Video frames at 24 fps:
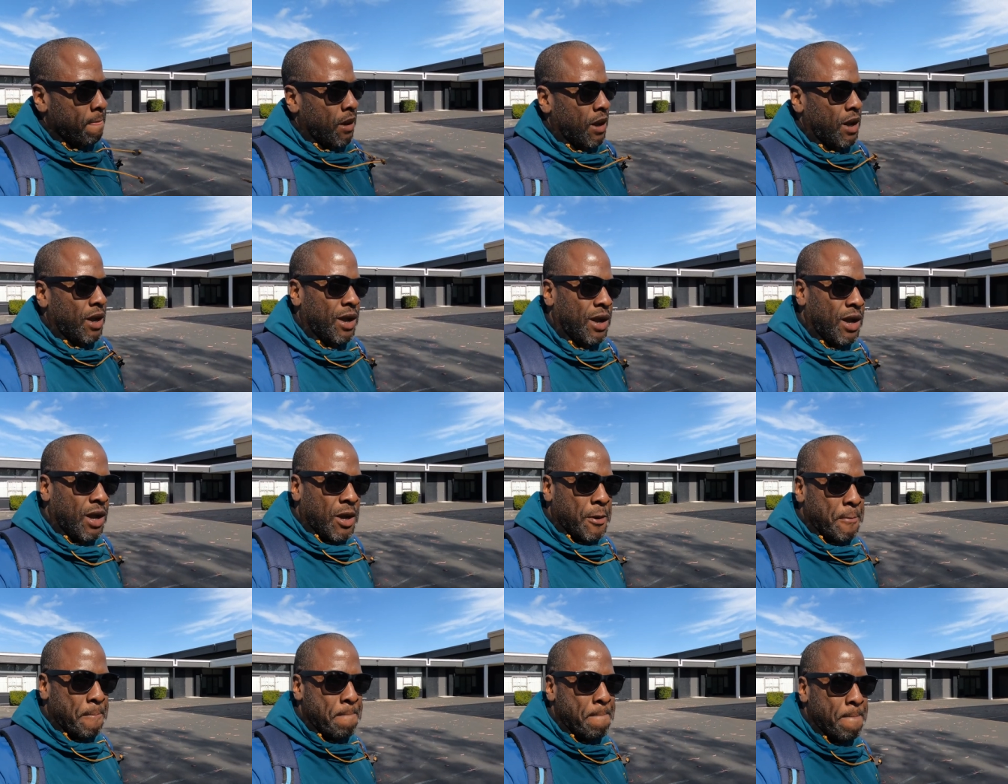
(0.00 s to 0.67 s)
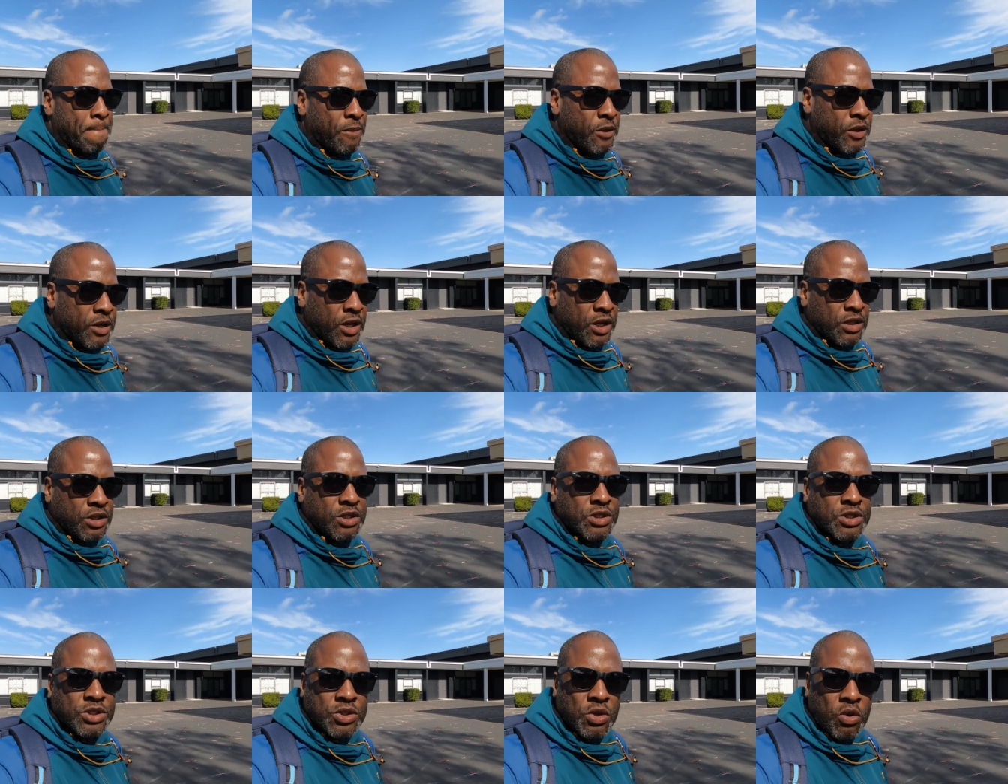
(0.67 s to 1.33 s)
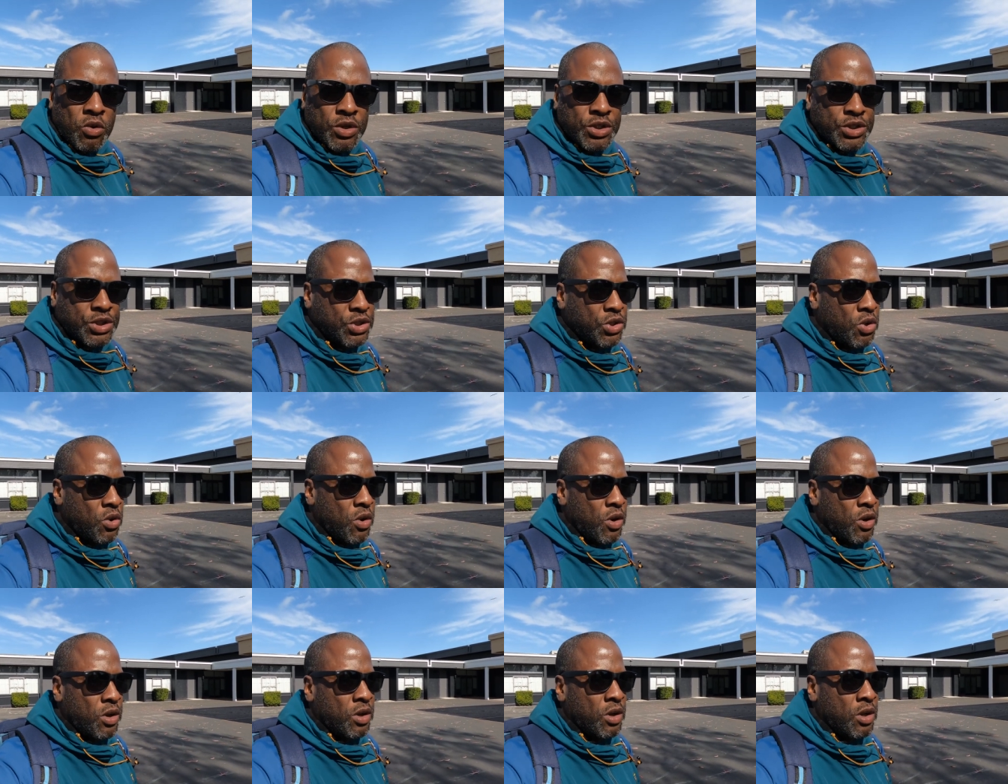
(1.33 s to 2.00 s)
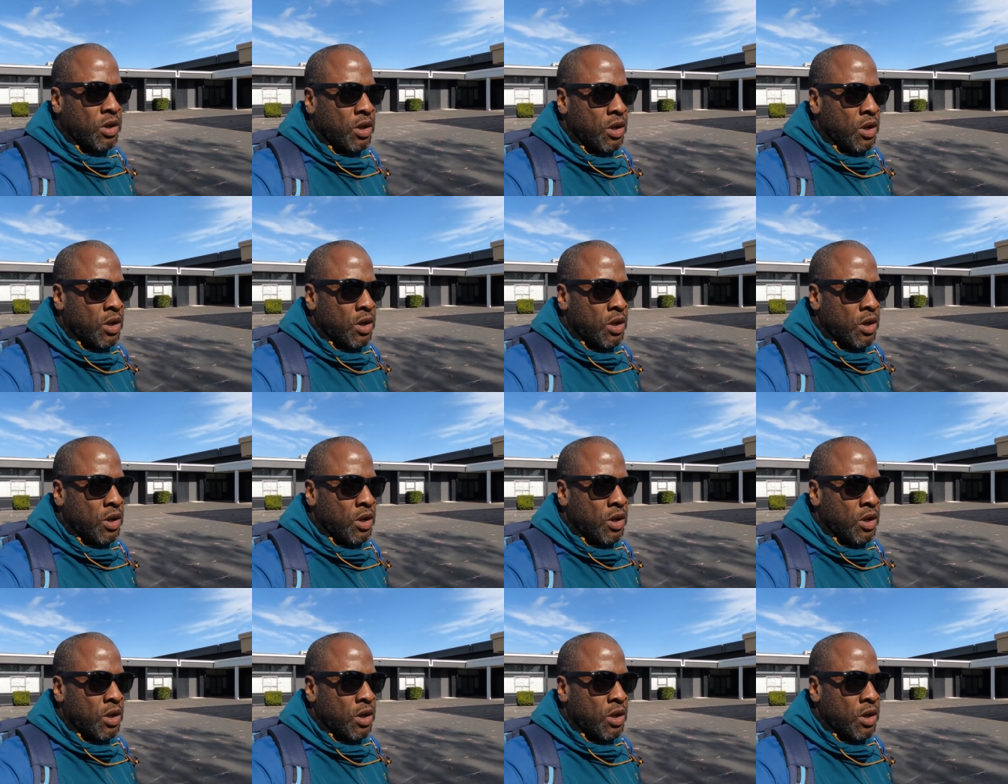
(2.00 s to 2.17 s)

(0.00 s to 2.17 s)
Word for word: Um, to cut the story short,